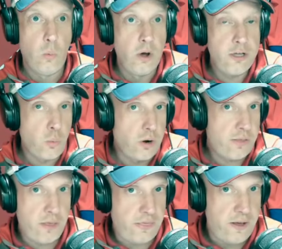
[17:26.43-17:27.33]
What is one of
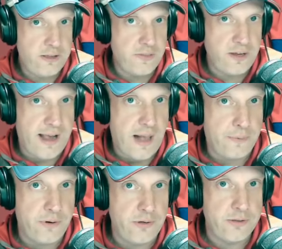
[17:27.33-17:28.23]
the things that the
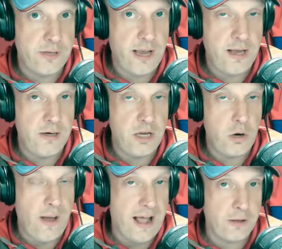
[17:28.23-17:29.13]
Capitals and, you
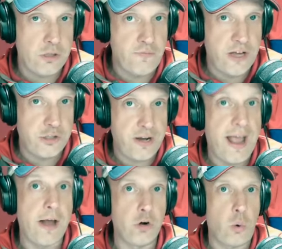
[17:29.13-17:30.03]
know, Alex Ovechkin
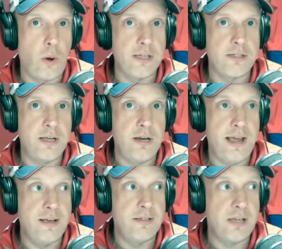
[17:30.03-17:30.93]
had requested
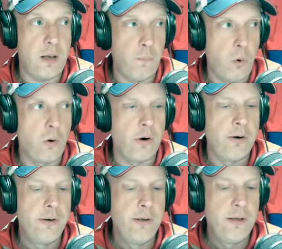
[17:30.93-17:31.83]
is a more
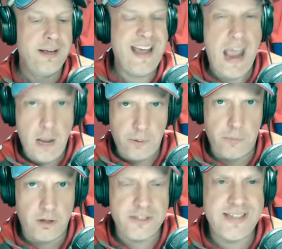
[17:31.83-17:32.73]

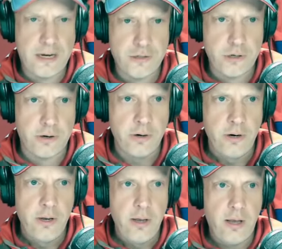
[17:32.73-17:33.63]
capable center.
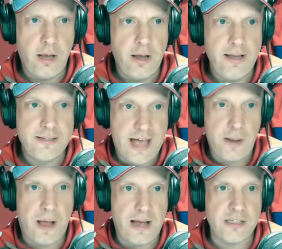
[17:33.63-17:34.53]
Is
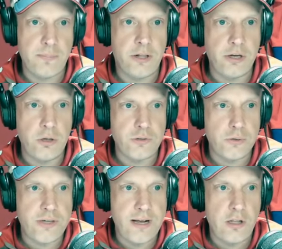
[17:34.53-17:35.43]
that a possibility? You
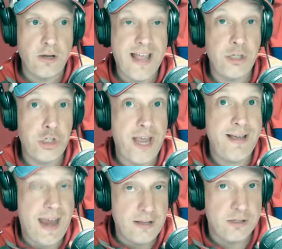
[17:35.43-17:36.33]
also take a look at
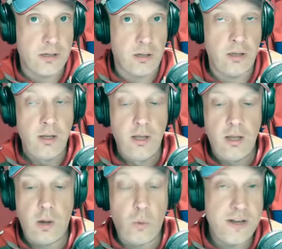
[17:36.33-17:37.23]
Jake Gensel.
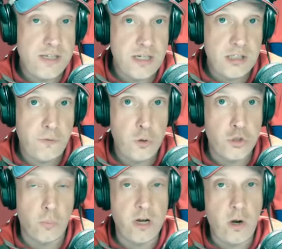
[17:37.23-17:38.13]
What is his
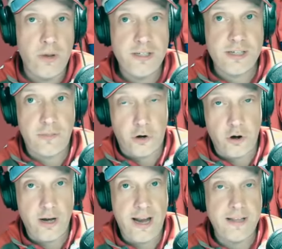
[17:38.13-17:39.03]
future? We know he's on the
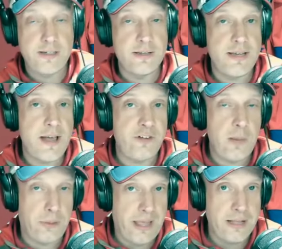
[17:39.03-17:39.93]
Hurricanes. Does he have
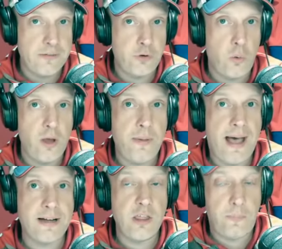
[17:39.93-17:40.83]
any plans of going
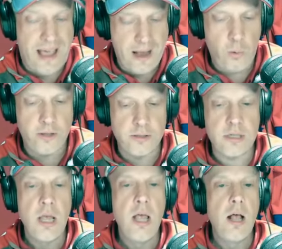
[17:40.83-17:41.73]
back to the
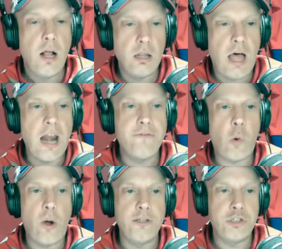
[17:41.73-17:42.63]
Penguins? A lot of
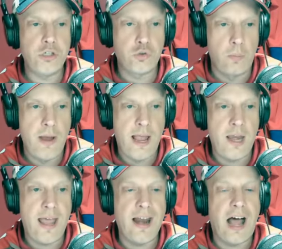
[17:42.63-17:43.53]
questions
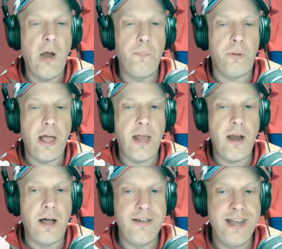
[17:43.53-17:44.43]
remain, and I plan
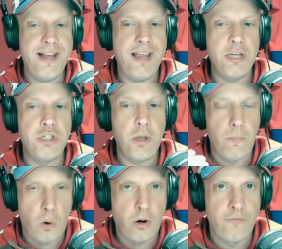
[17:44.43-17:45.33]
on digging into
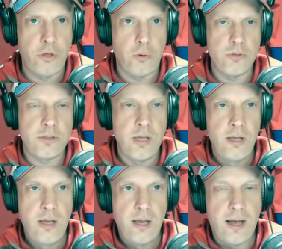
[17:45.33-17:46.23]
more of those
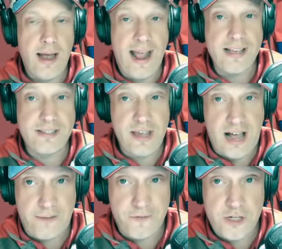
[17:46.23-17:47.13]
as the
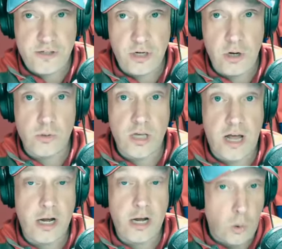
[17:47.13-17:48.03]
offseason goes
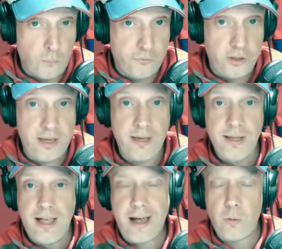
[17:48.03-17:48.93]
on. And hopefully,
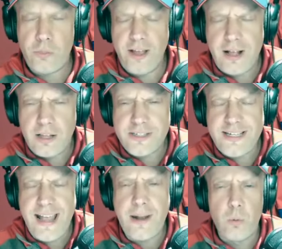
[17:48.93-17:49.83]
I don't think we'll
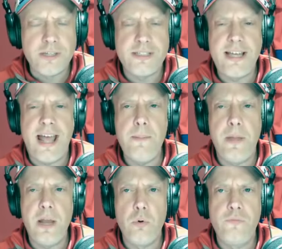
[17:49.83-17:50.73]
see any
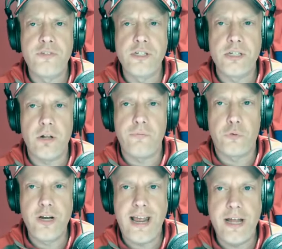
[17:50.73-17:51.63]
big moves until
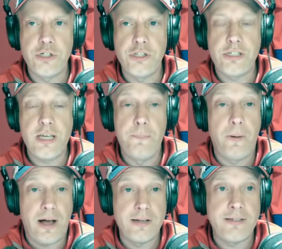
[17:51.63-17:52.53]
free agency,
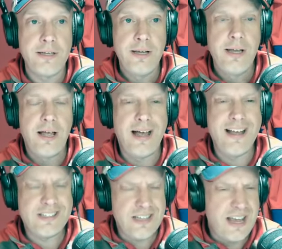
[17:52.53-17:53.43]
but
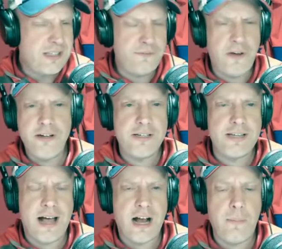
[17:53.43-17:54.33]
it's fun to
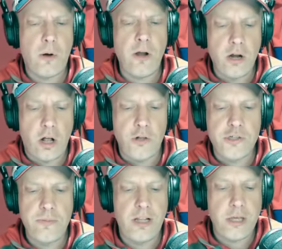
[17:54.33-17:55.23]
talk about and
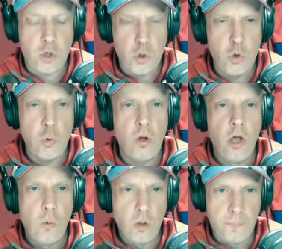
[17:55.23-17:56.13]
ultimately who
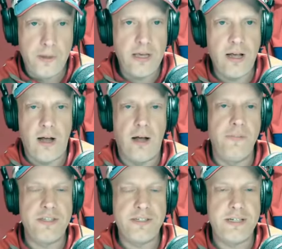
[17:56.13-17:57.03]
will be on
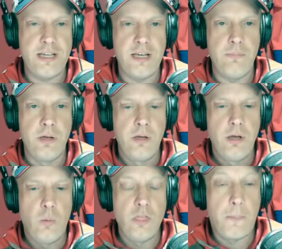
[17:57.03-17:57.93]
this team
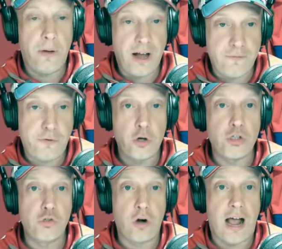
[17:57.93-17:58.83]
when the puck
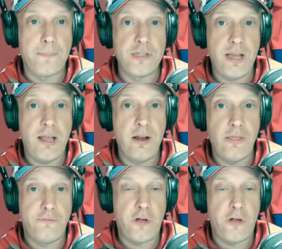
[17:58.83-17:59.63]
first drops in the